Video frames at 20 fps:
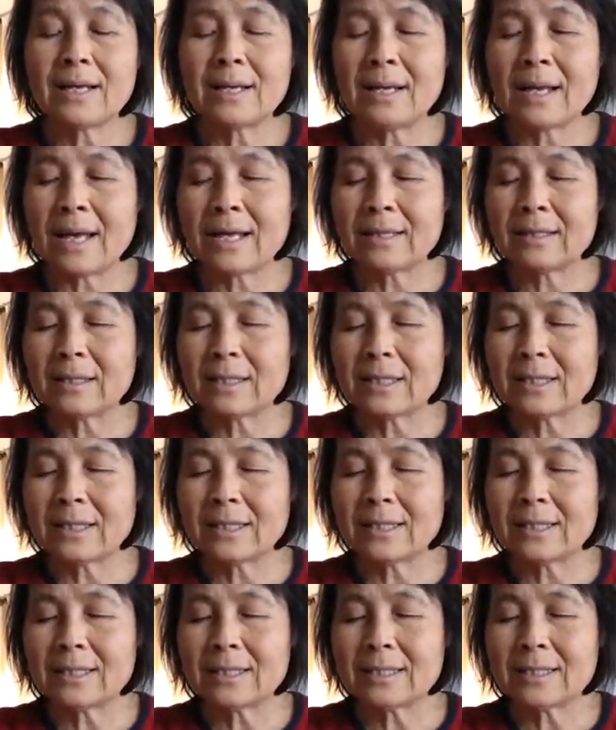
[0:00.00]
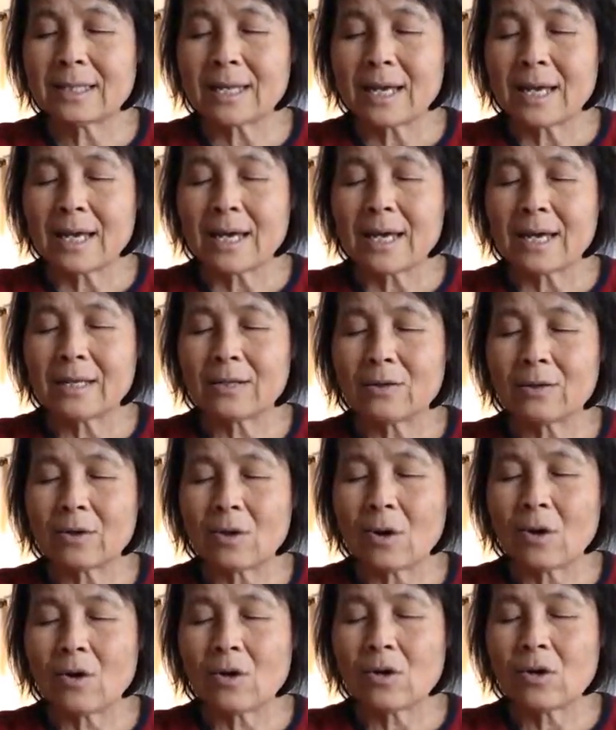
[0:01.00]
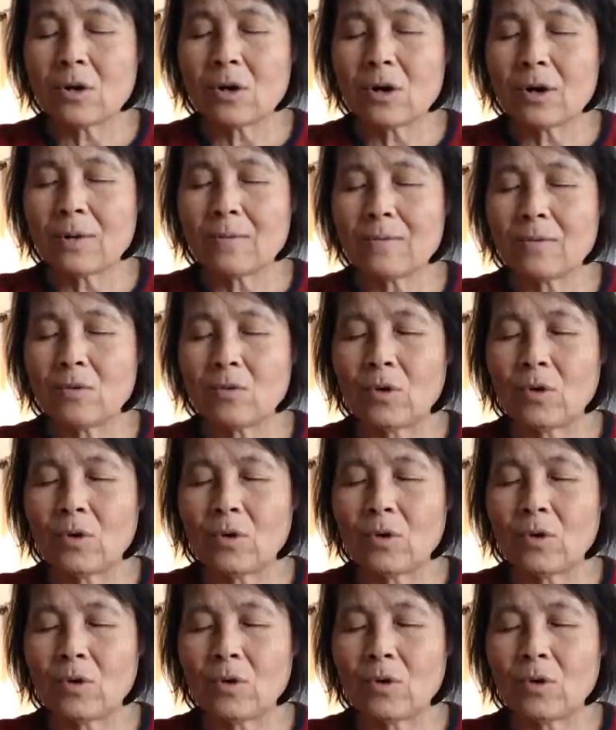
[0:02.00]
lentils and one cup